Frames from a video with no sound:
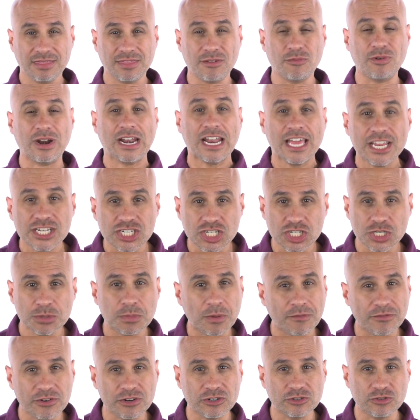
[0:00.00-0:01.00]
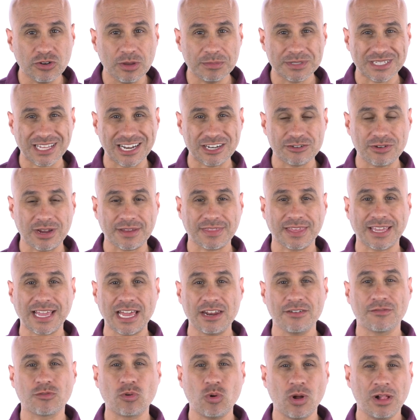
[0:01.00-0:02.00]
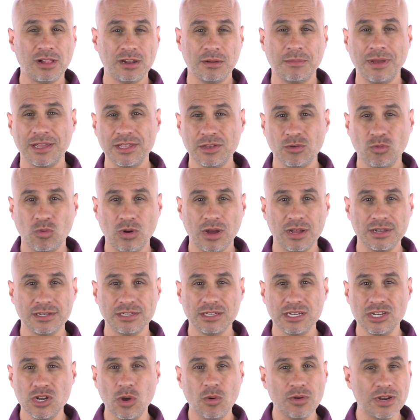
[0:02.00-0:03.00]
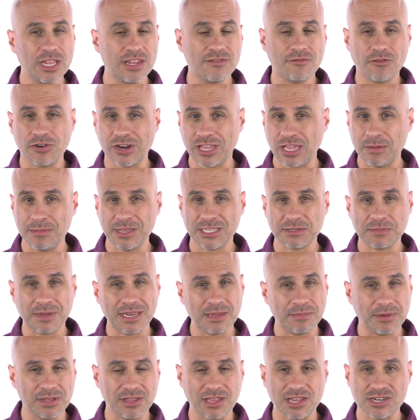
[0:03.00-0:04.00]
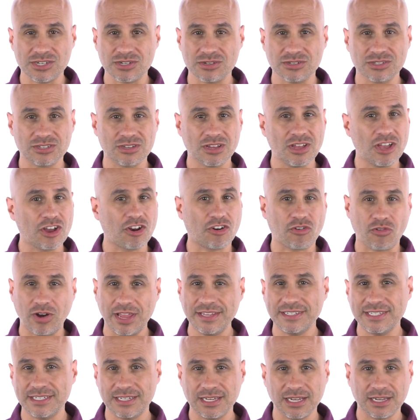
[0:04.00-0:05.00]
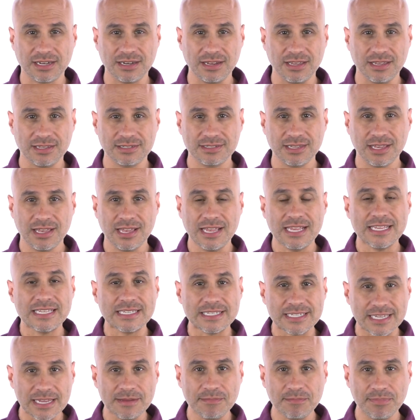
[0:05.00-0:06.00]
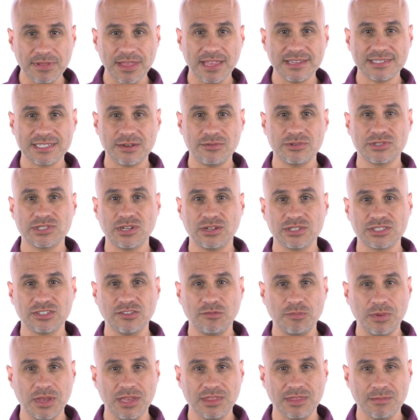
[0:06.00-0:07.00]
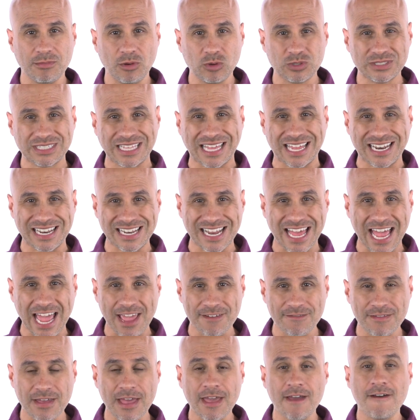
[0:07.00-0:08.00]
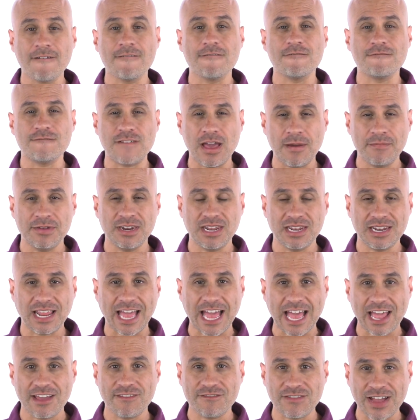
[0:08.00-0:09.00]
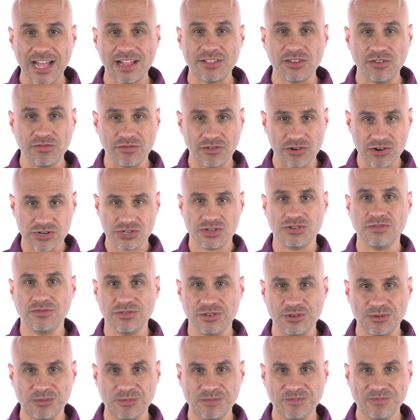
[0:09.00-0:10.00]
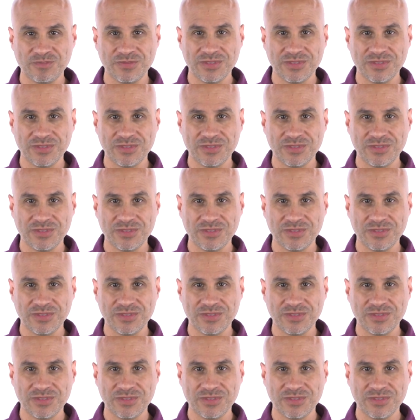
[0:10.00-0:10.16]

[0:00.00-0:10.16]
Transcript: the relationship of your dreams and attract the kind of quality man you want. No need for gimmicks, manipulations, crazy techniques, simply as a result of being the most alive, feminine, high value version of you.